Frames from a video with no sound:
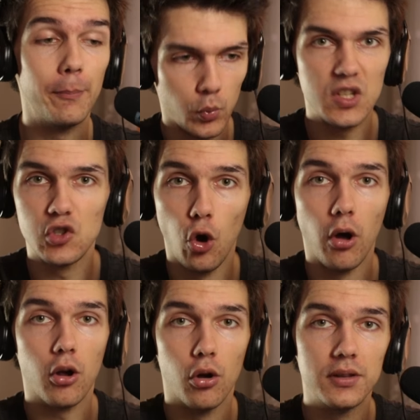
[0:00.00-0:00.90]
We saw
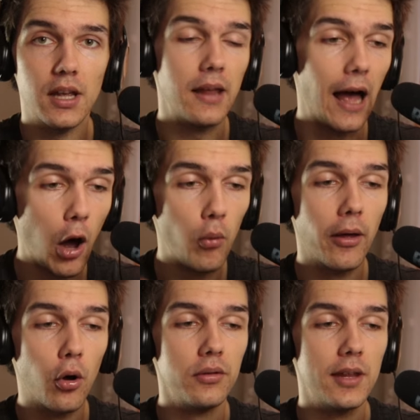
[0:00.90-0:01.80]
her content, how
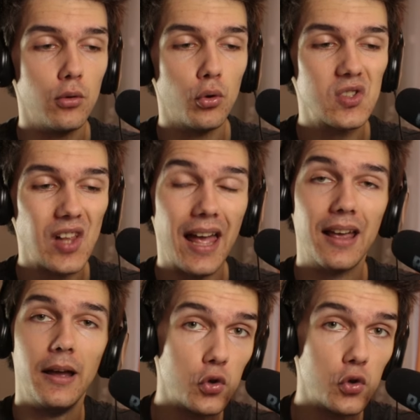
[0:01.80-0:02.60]
the content looks like.